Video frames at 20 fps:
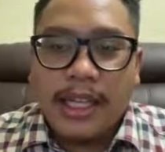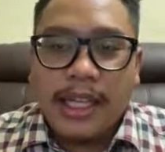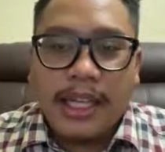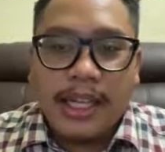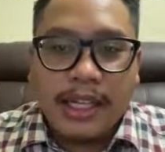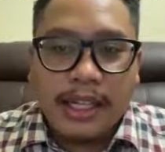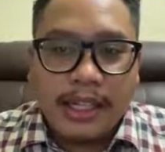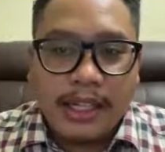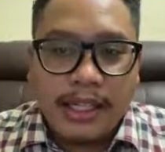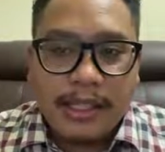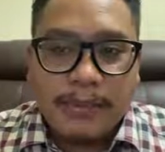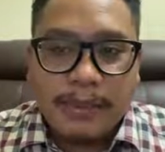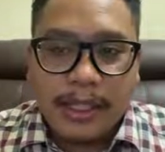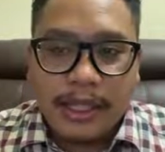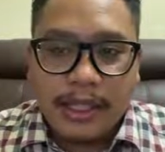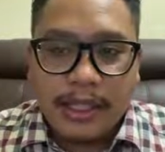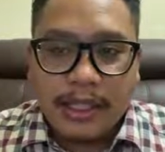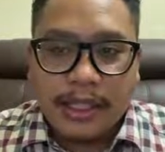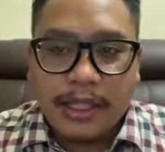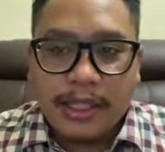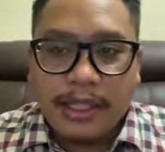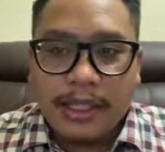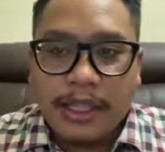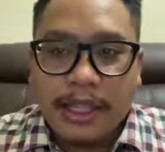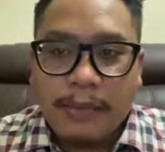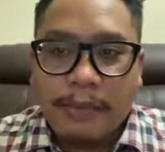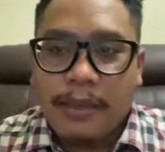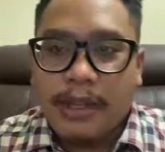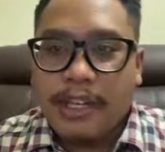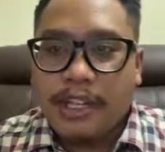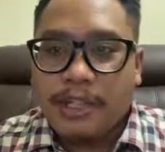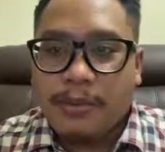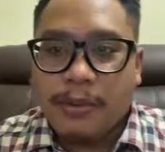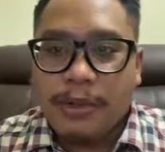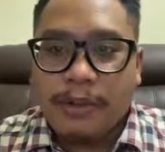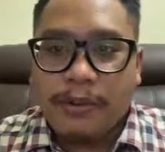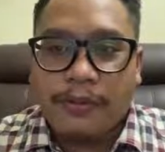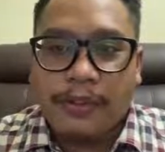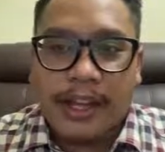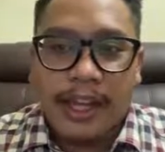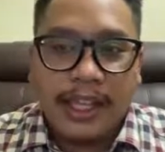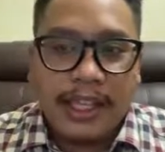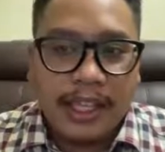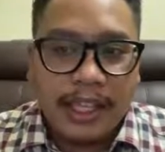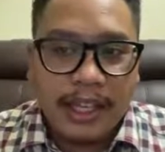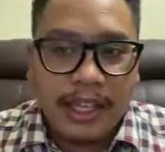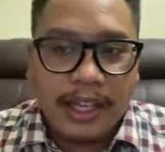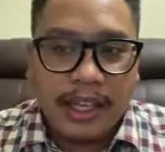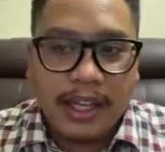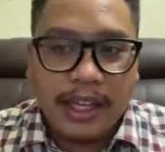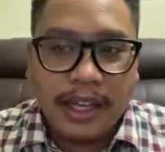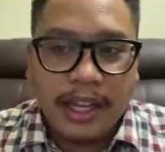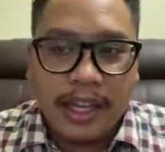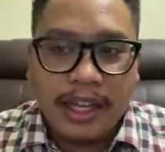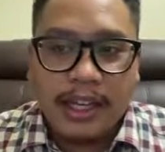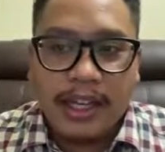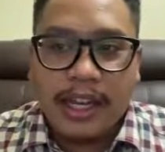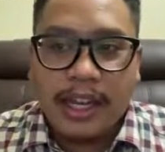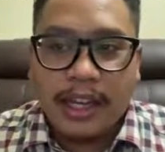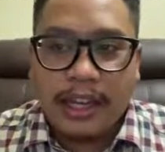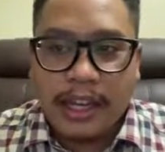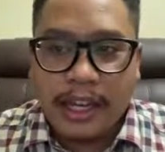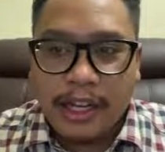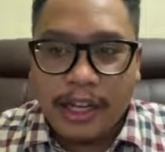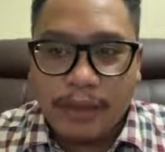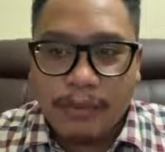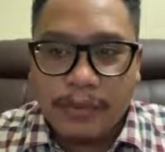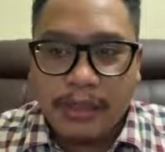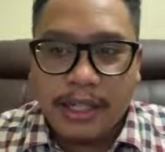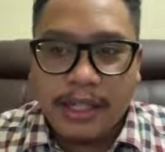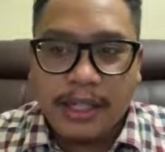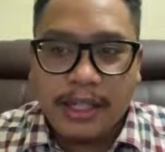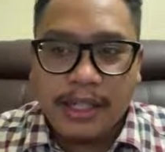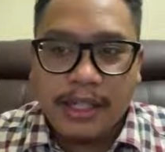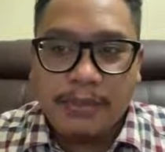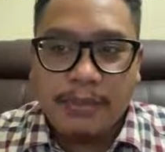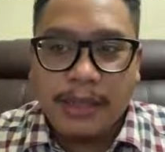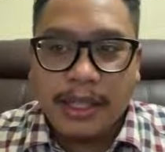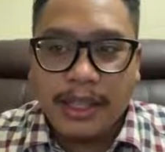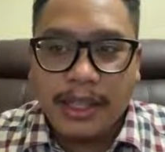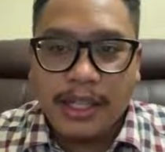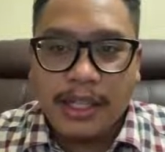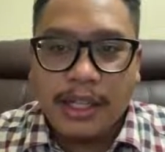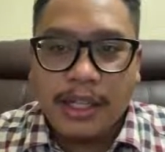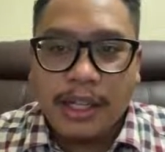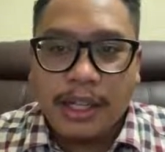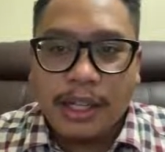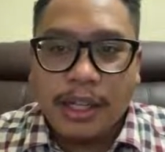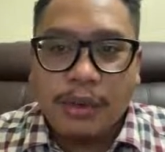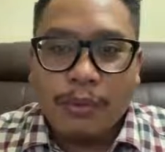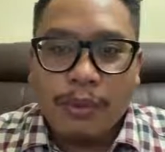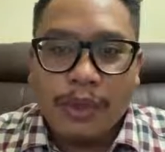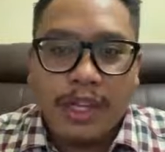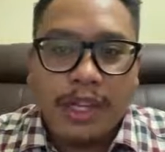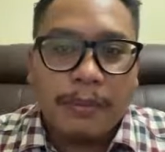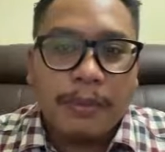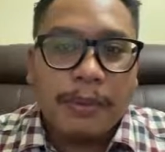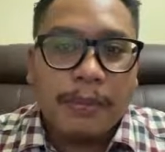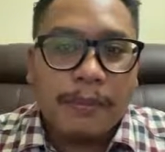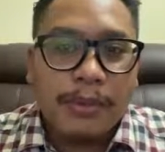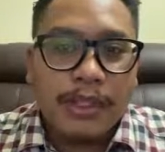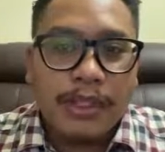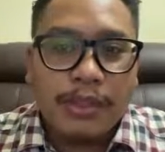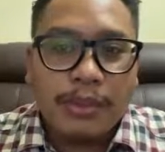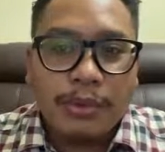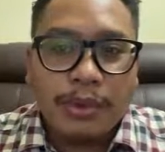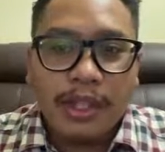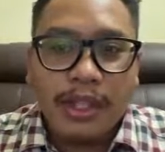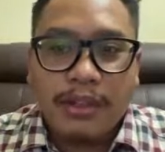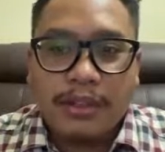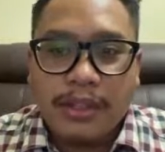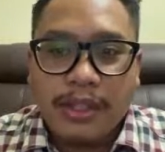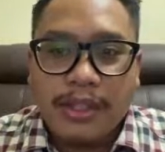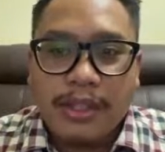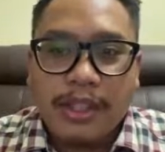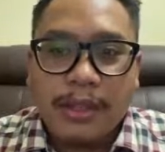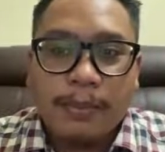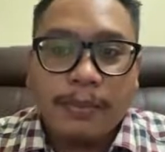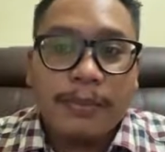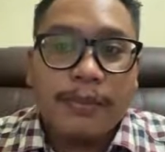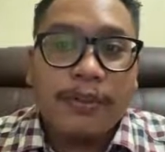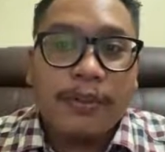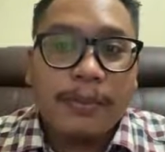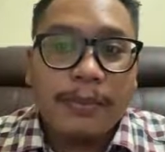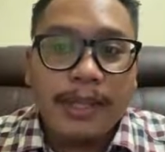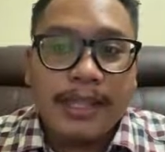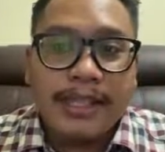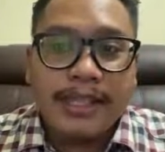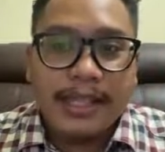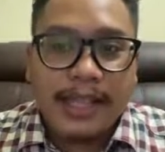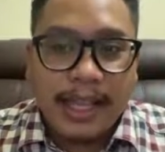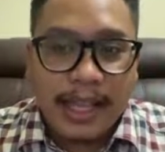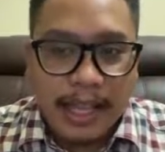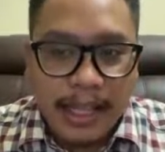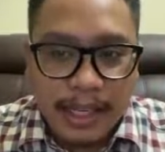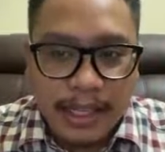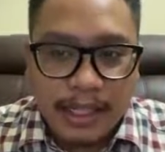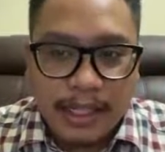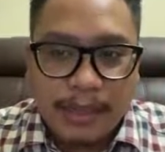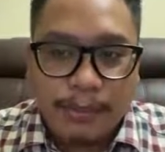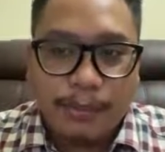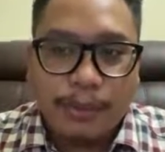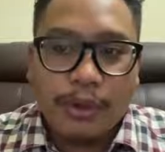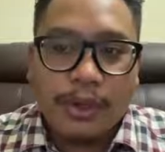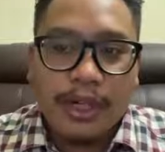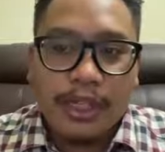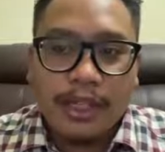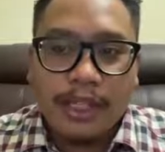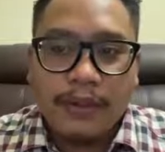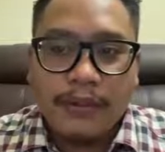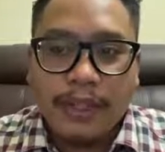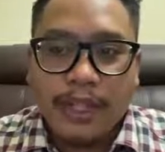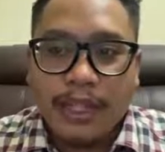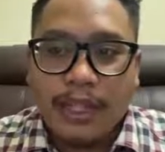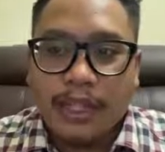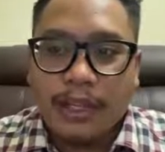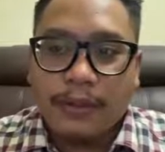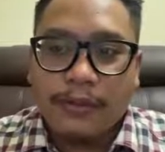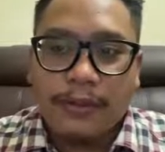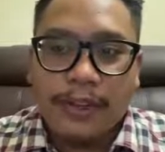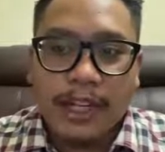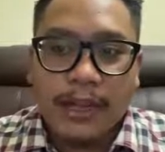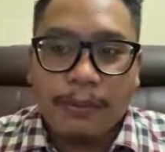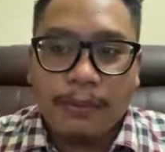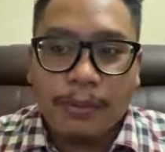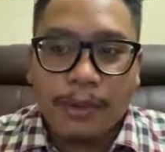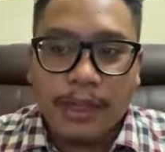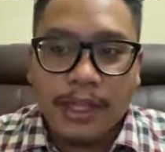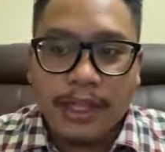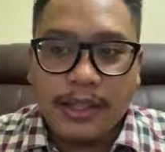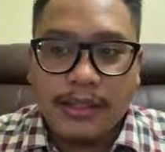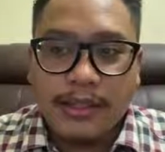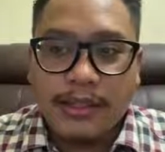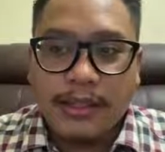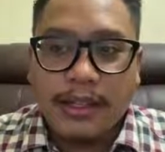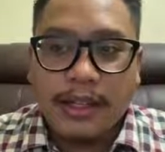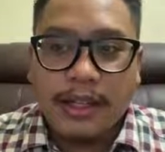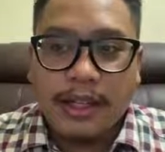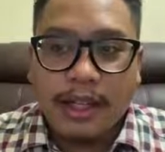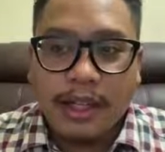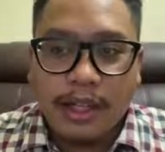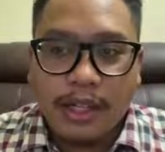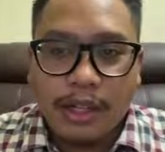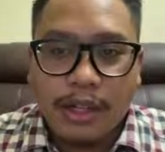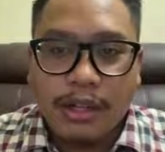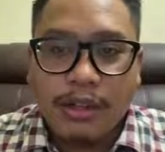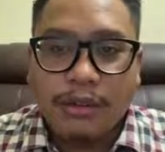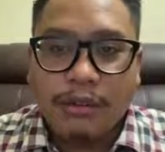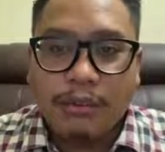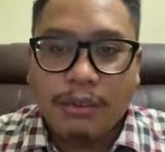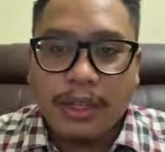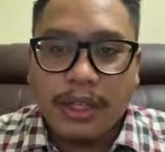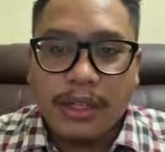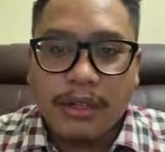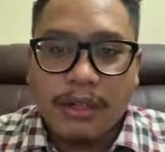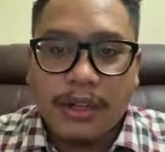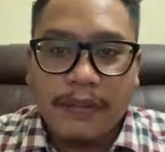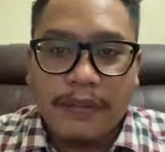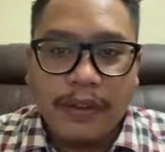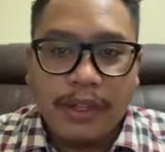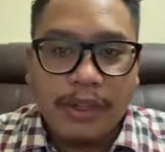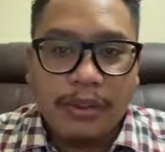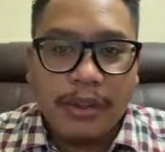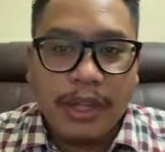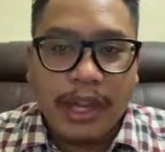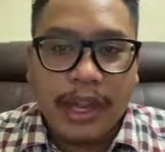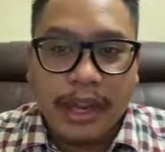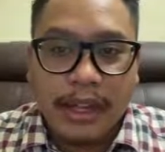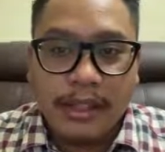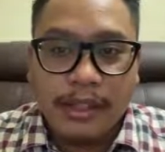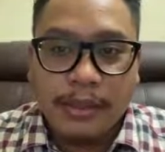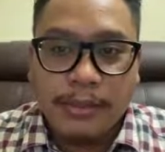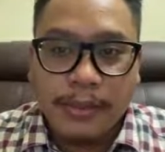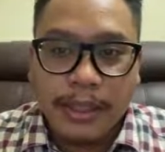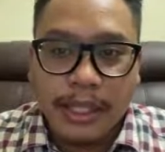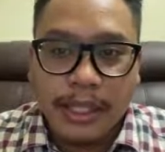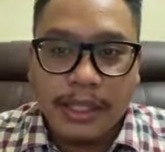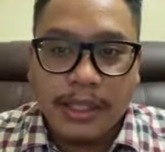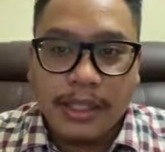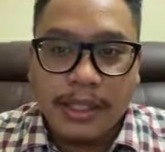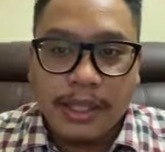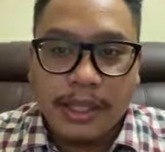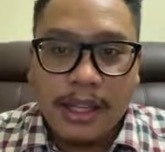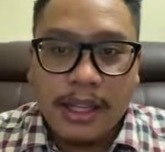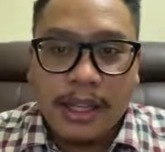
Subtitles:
In this method, the management of IKEA had adopted this method with the purpose to increase the performance and the productivity of the employees, along with the revenue enhancements.